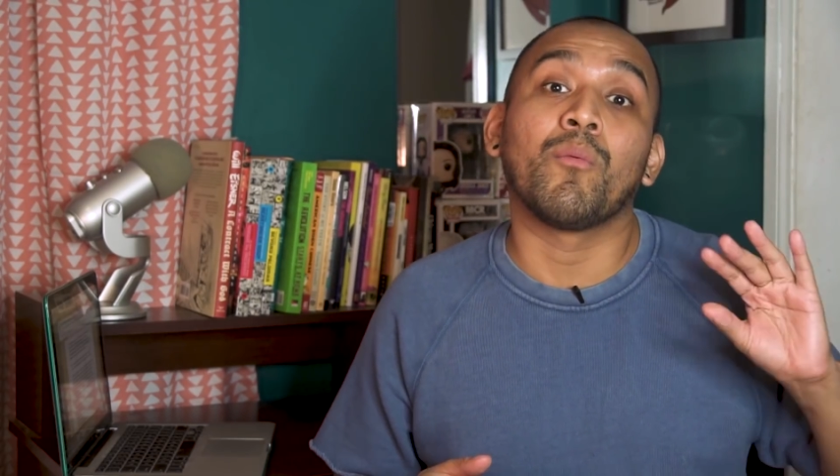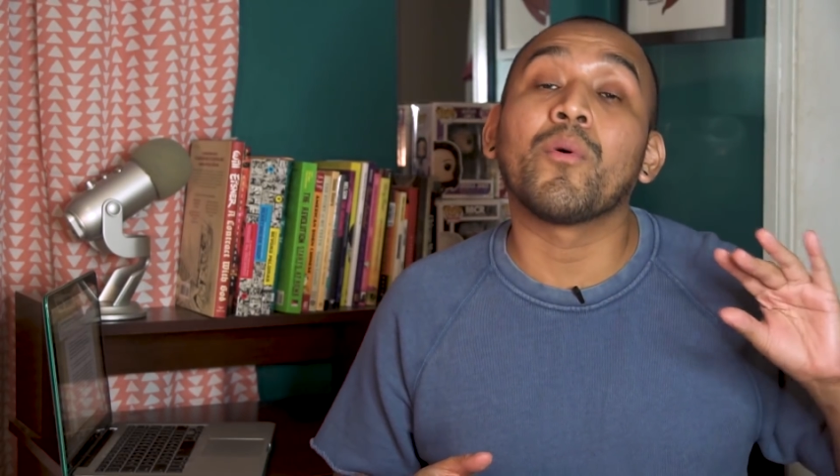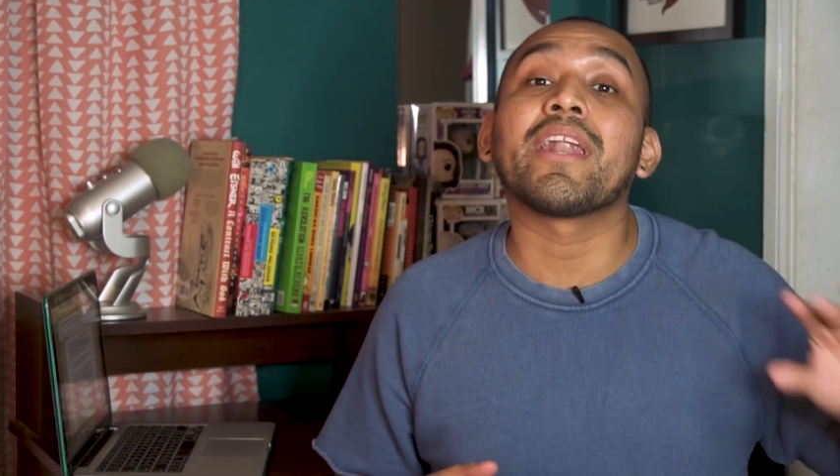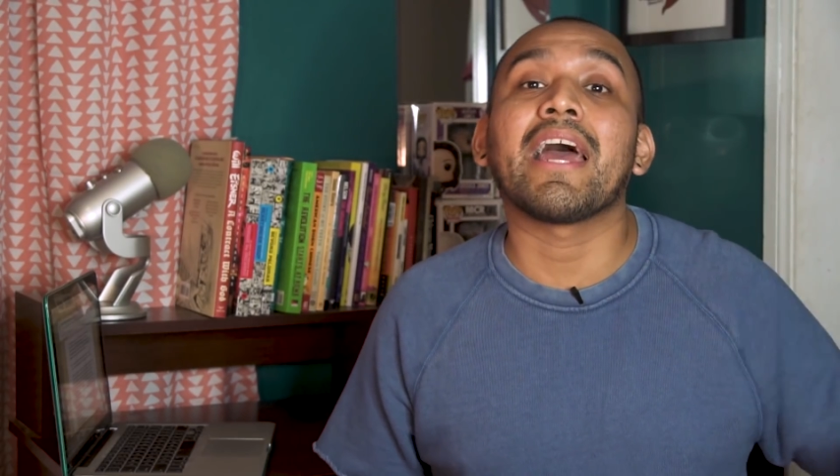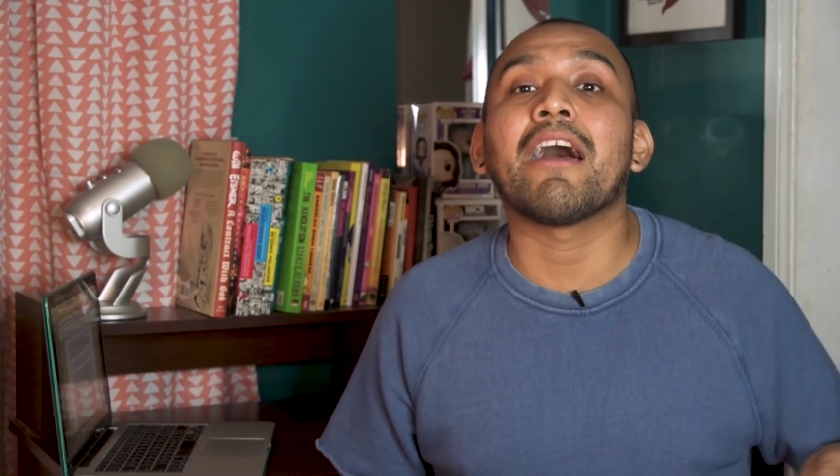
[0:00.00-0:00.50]

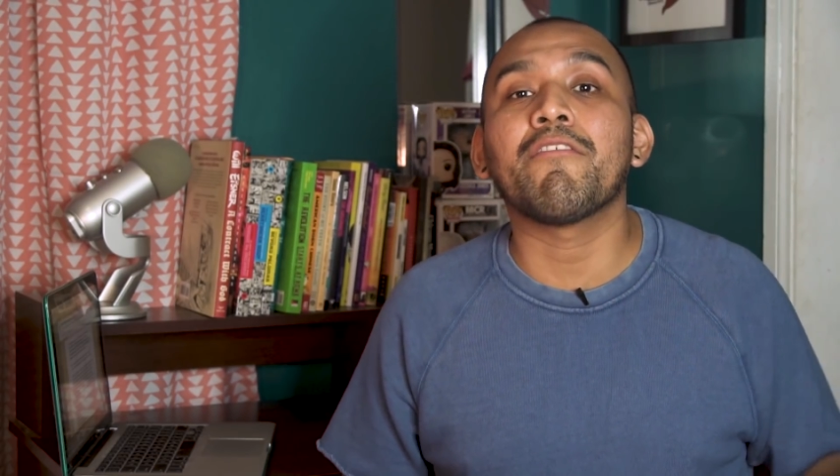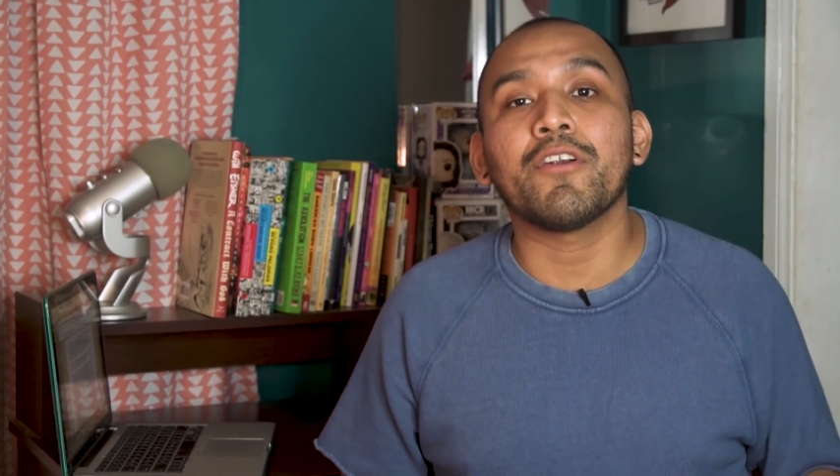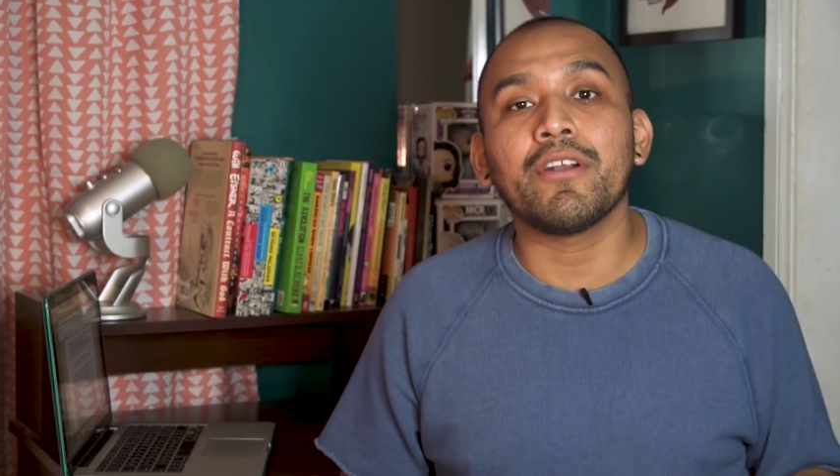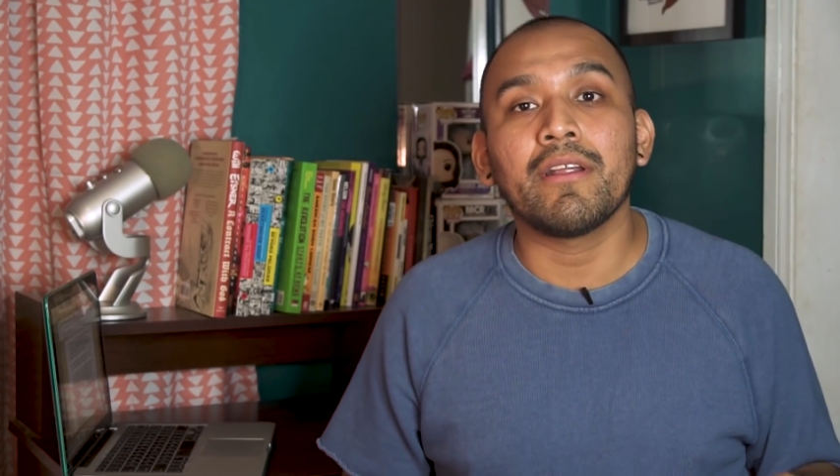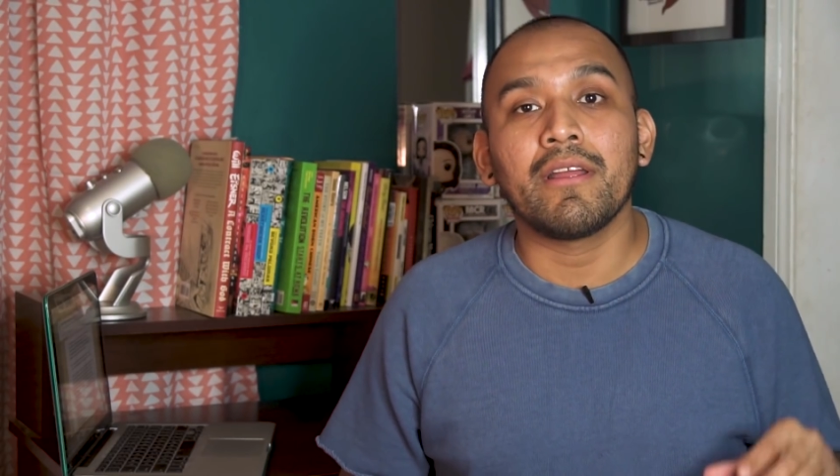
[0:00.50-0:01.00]

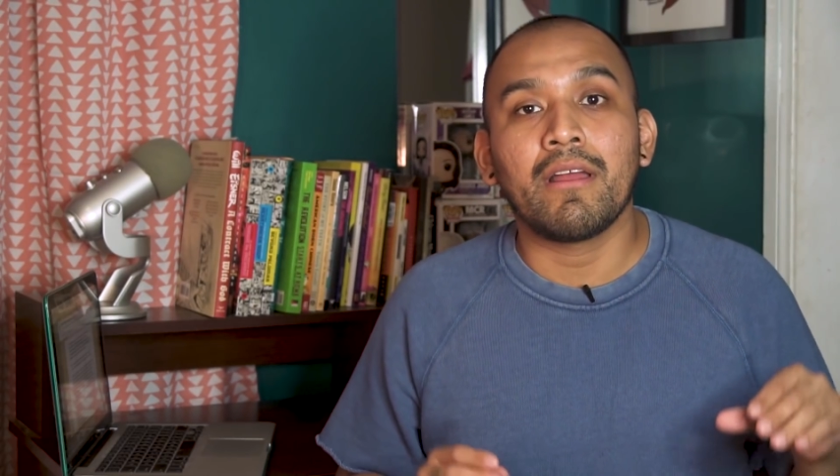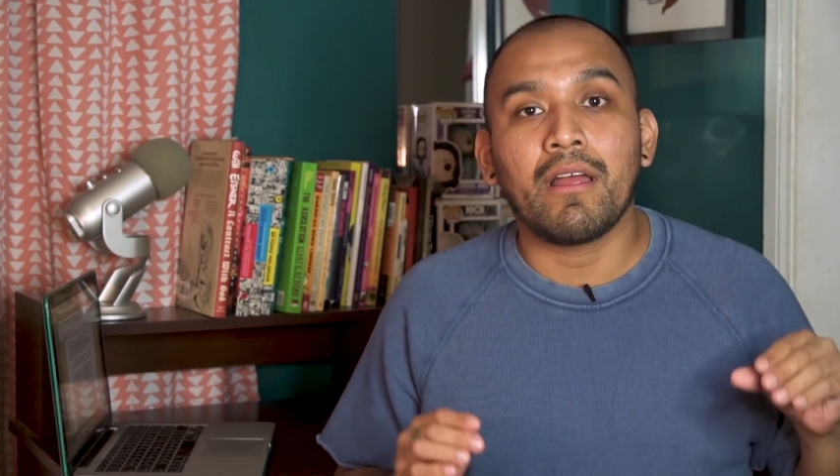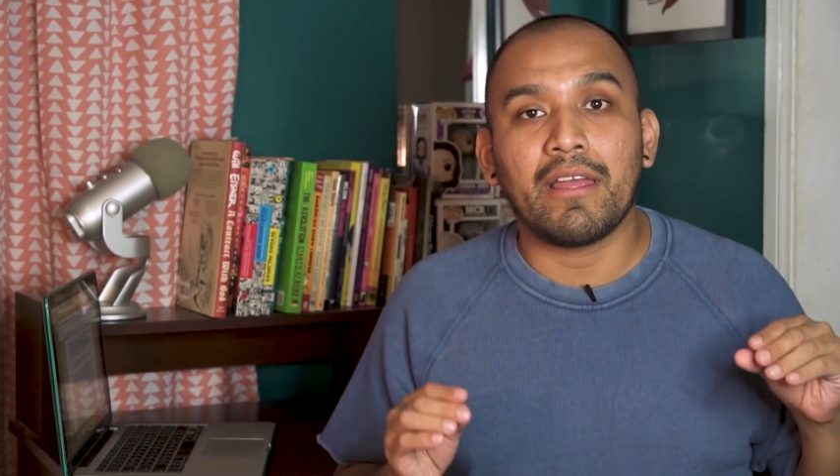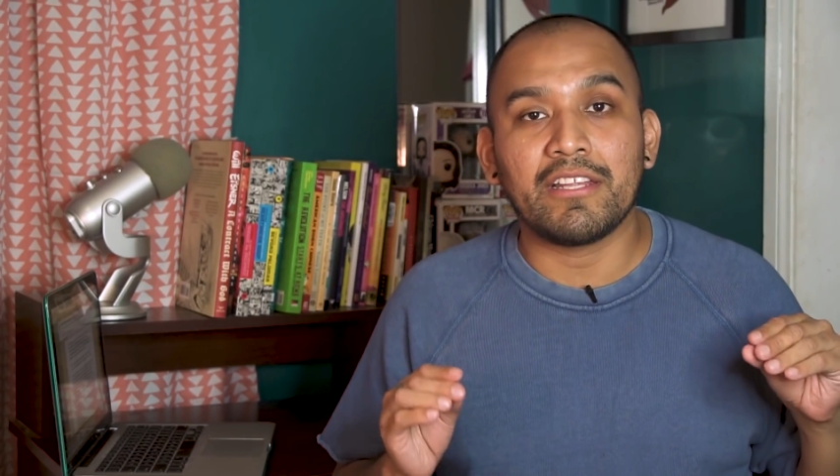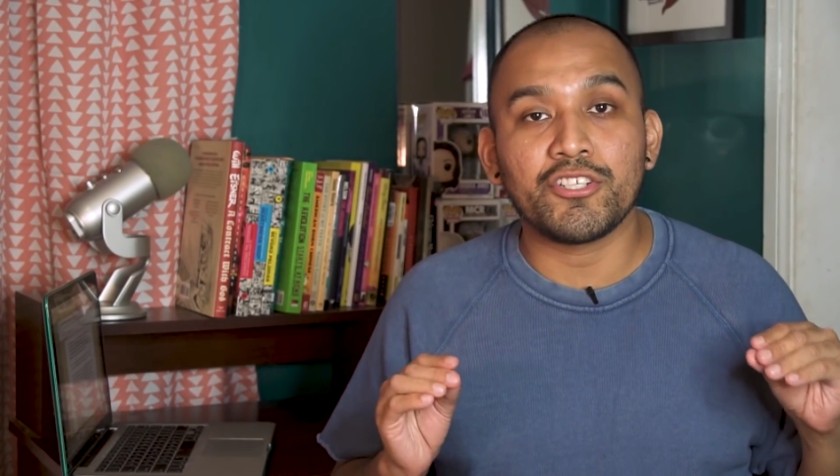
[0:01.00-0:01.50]
Whatever
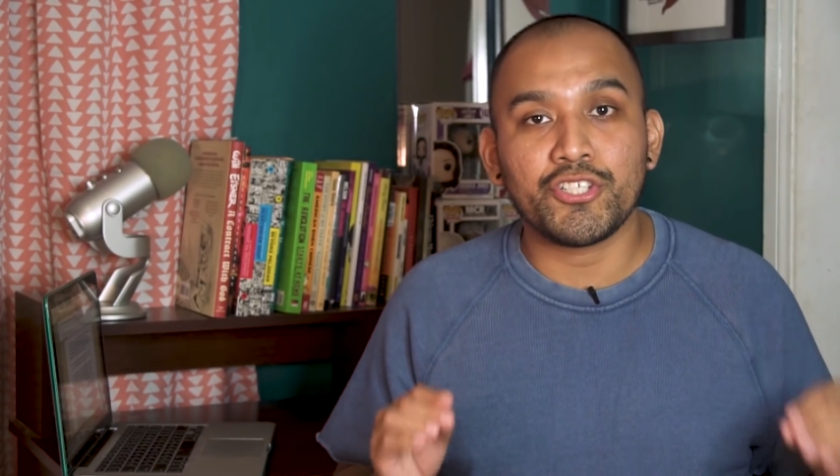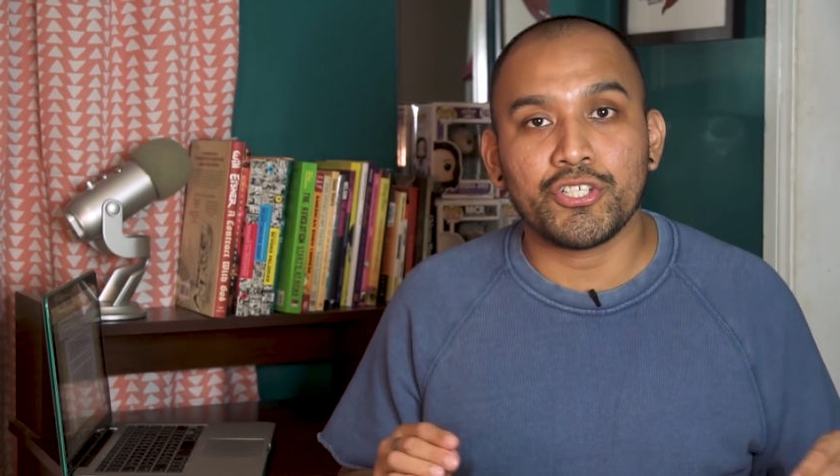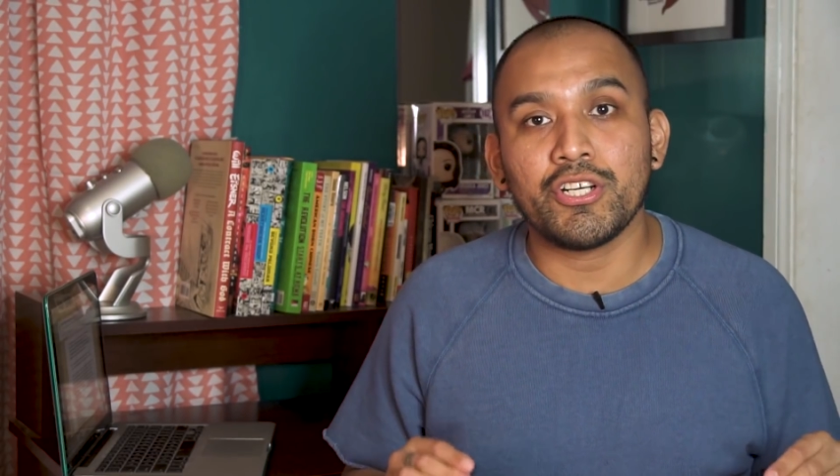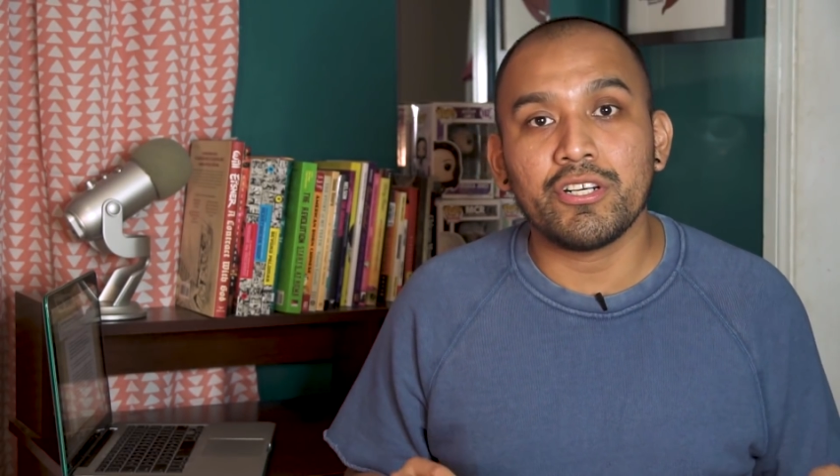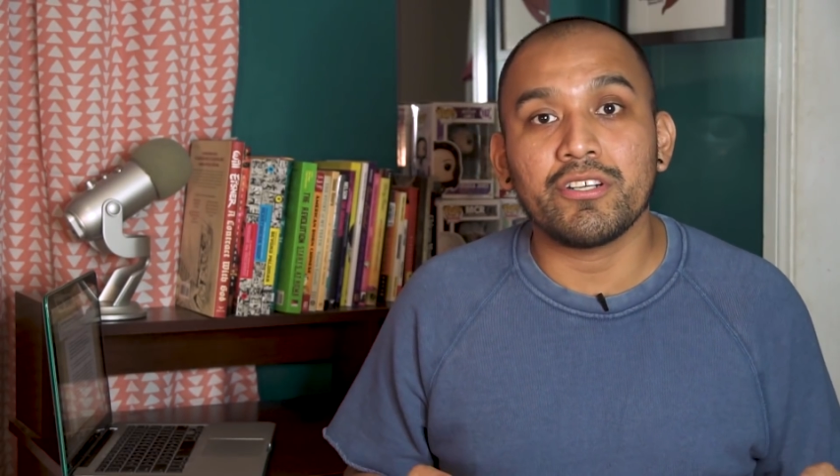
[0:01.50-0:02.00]

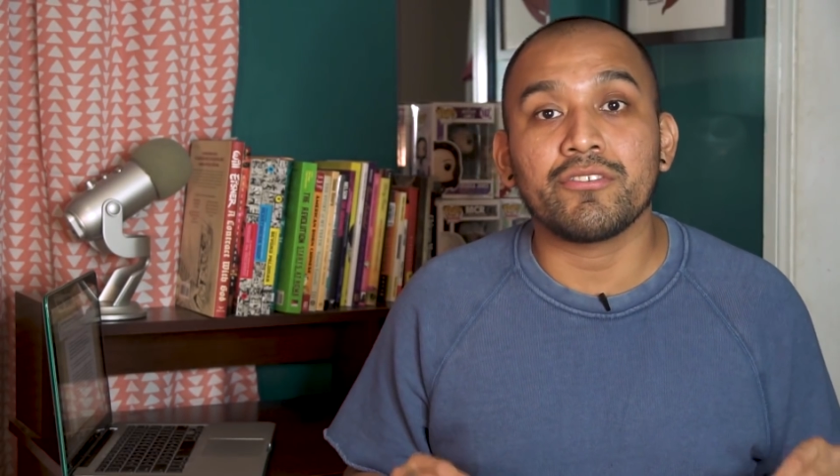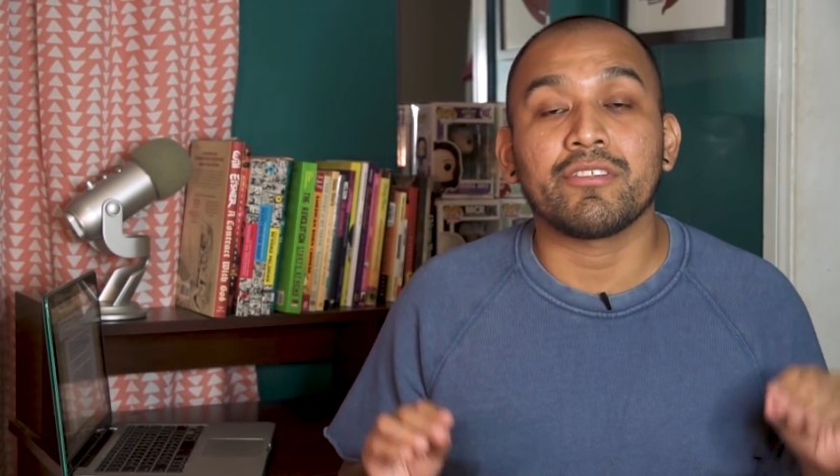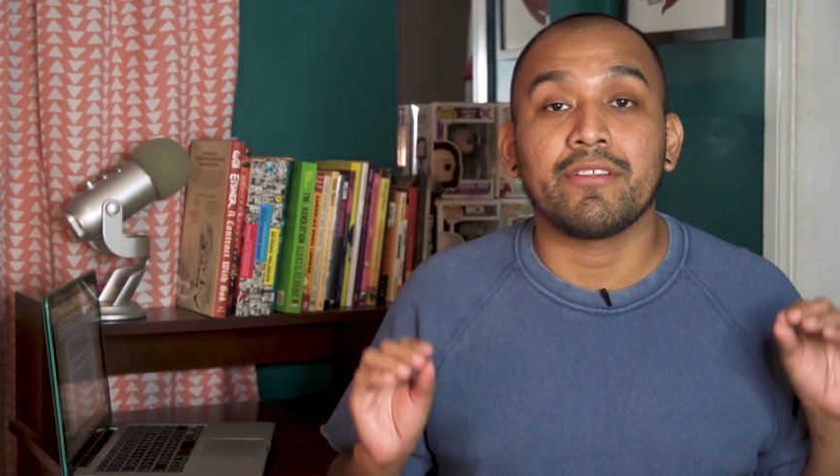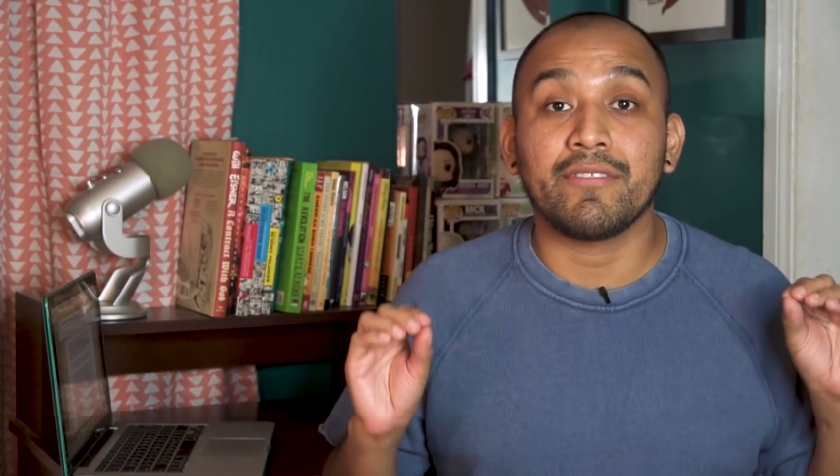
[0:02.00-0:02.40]
ensures